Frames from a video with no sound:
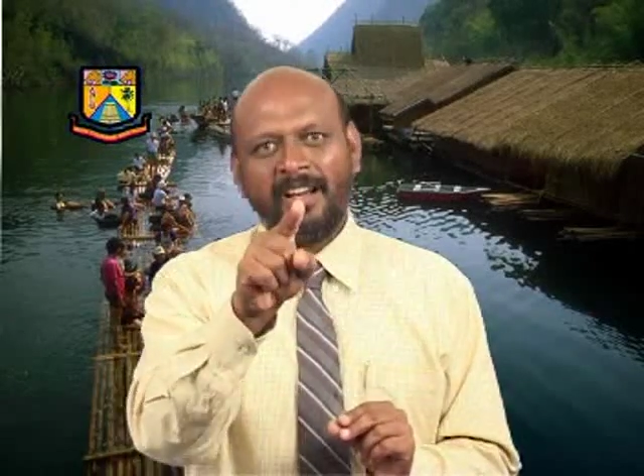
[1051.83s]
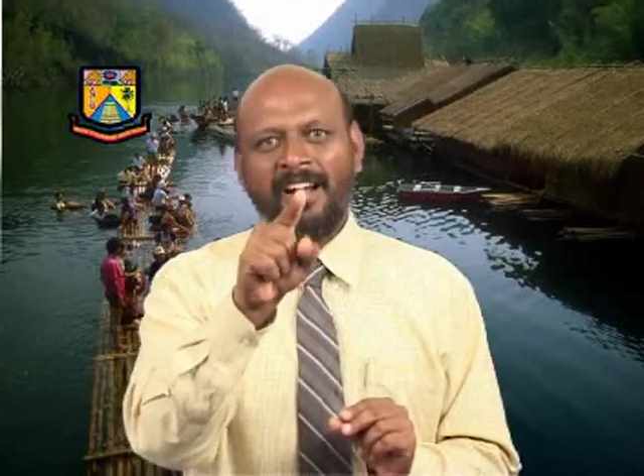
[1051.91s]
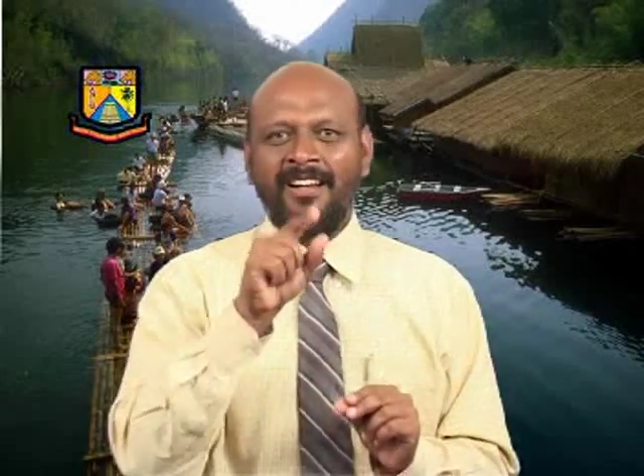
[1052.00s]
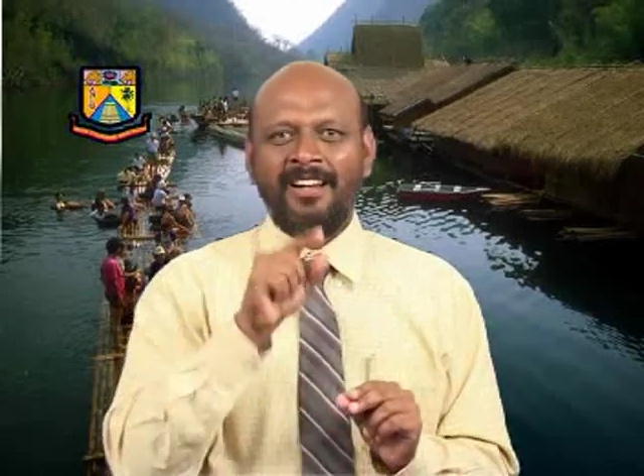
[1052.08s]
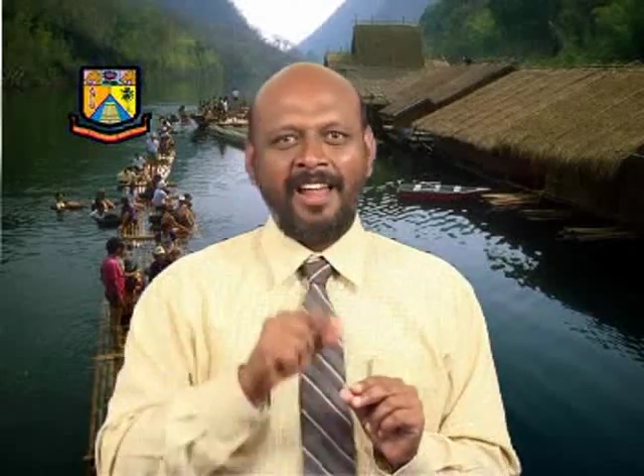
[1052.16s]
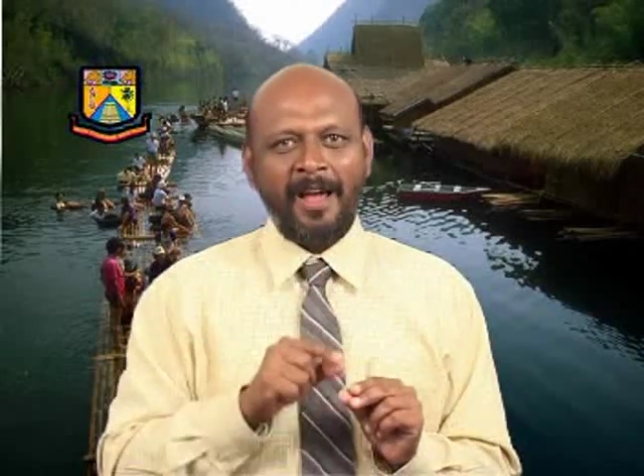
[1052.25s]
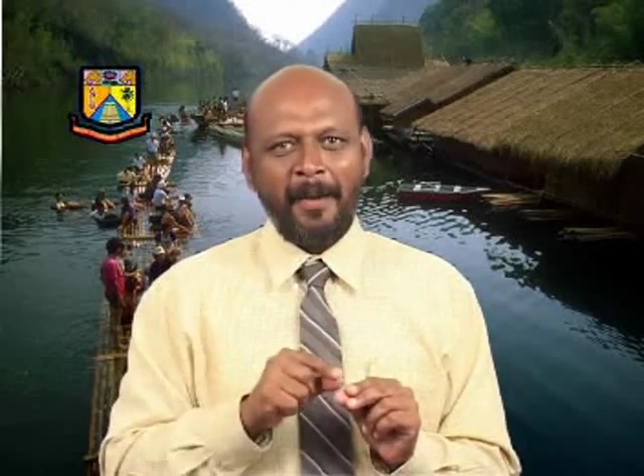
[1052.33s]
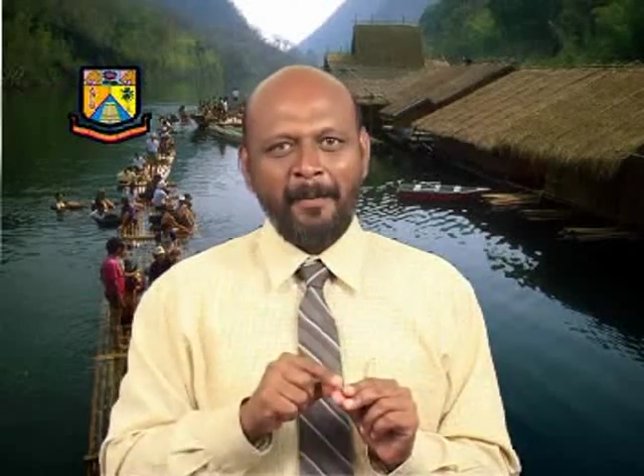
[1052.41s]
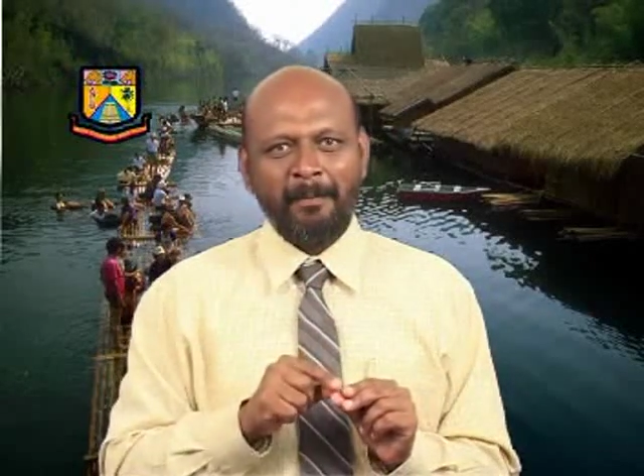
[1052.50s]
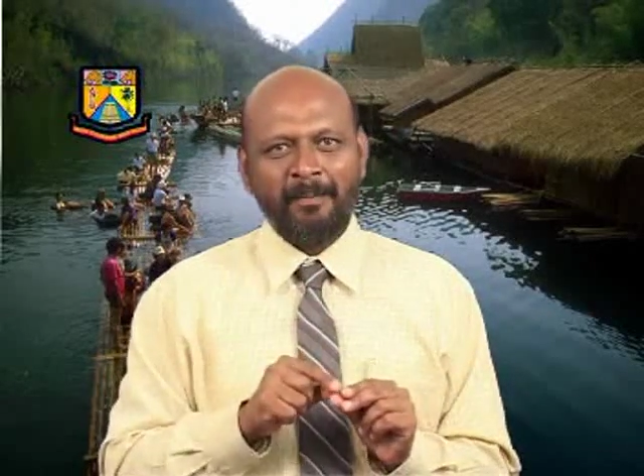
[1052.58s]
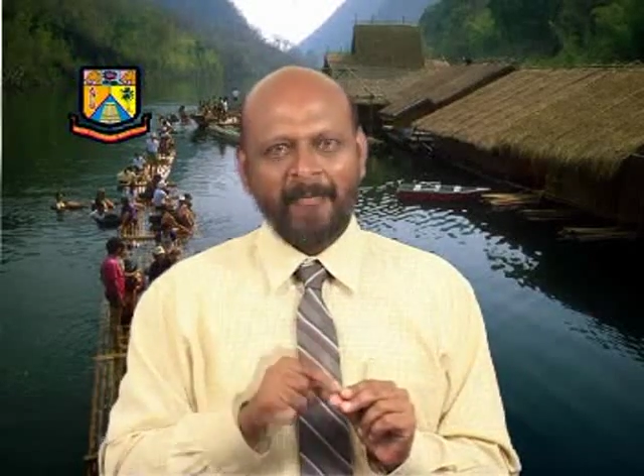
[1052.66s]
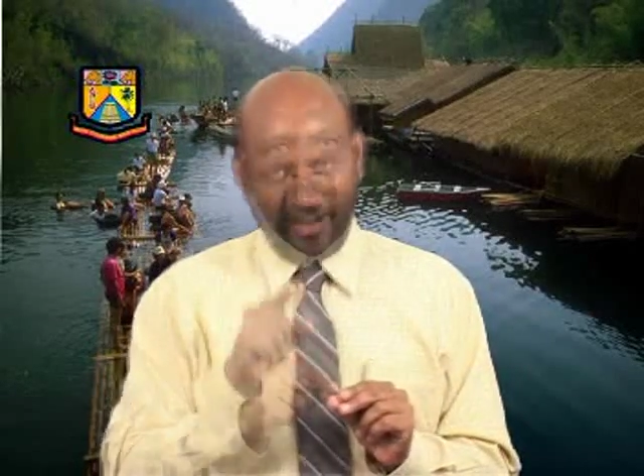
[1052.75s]
Katla,
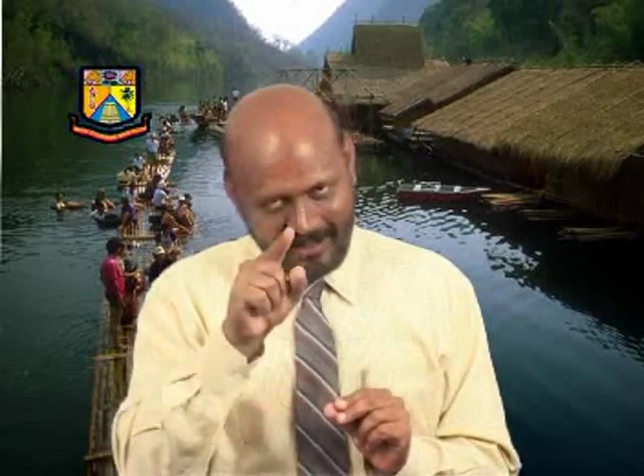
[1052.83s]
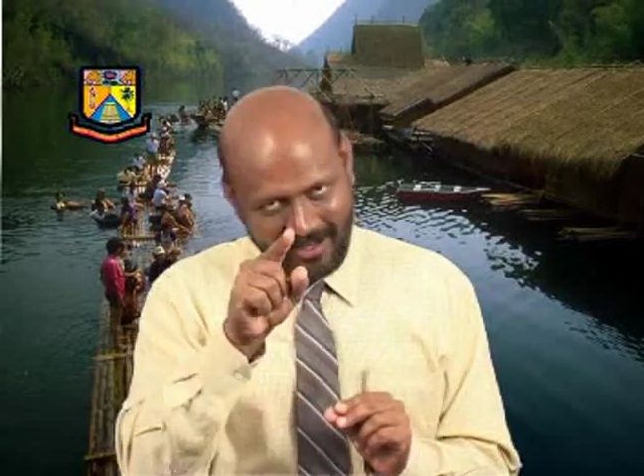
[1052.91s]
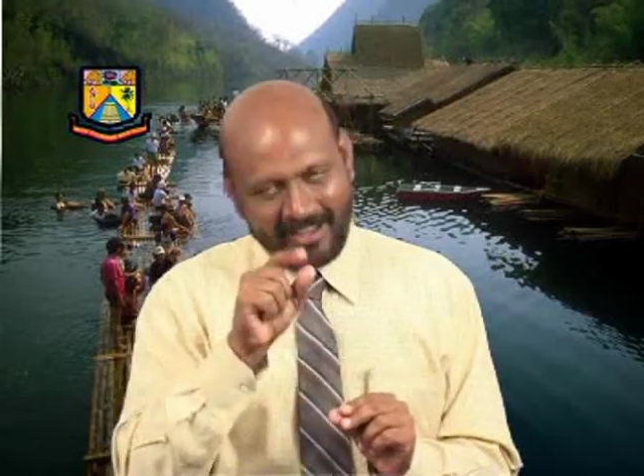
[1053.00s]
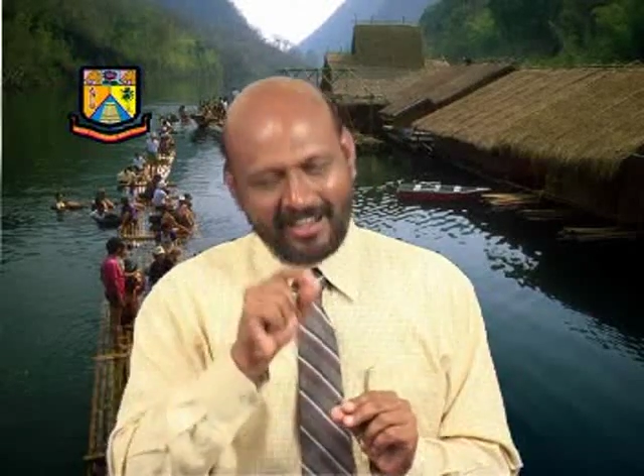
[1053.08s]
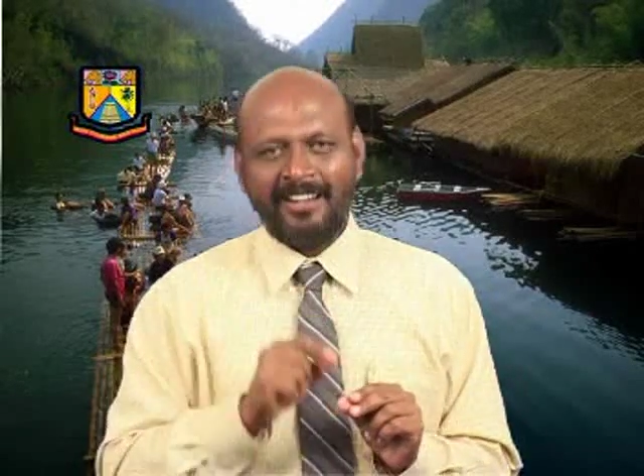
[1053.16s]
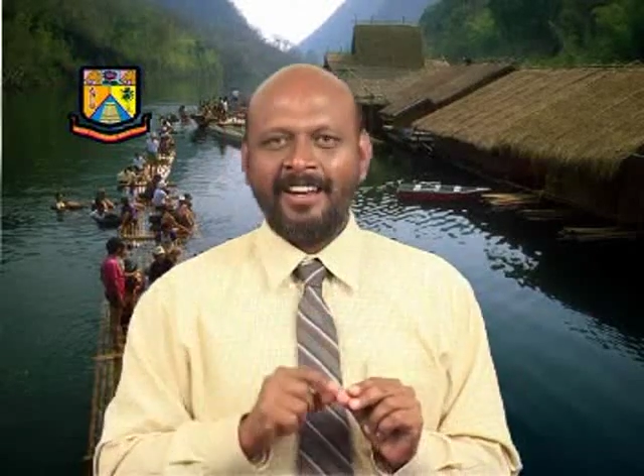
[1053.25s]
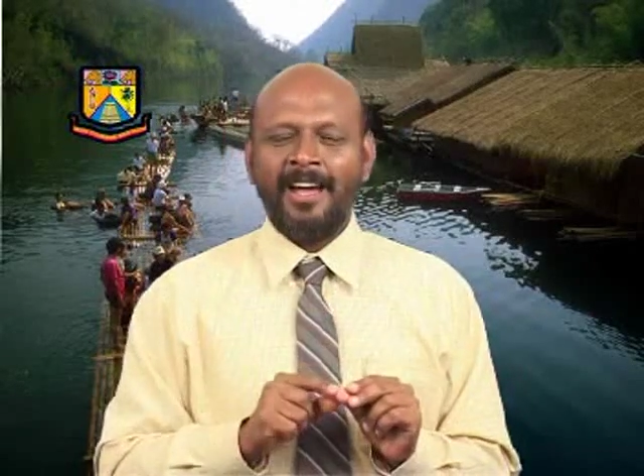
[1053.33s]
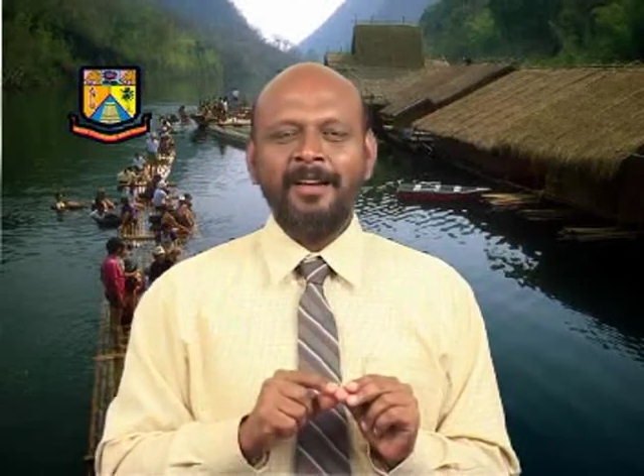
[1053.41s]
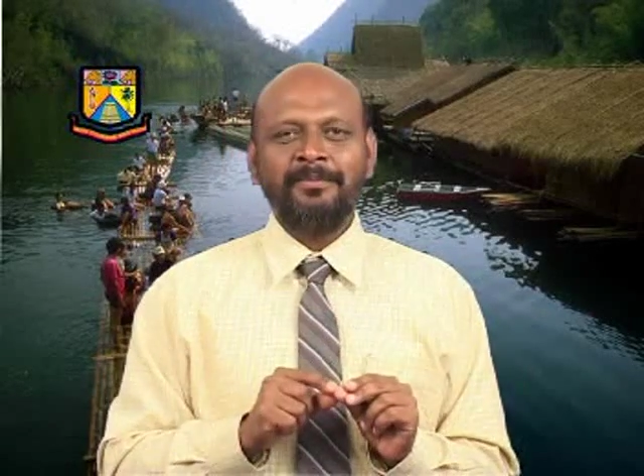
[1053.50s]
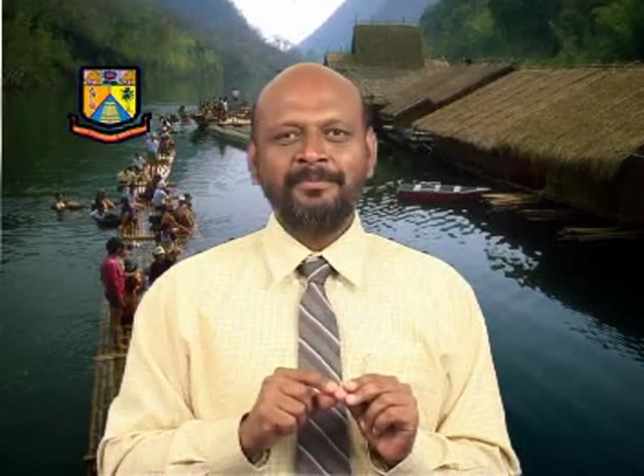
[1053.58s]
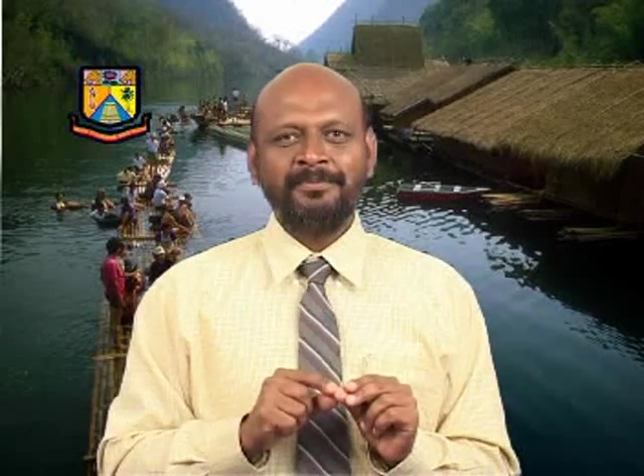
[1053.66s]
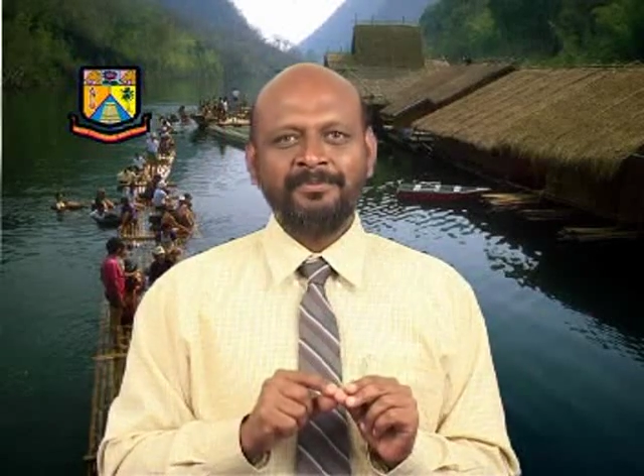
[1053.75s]
Katla,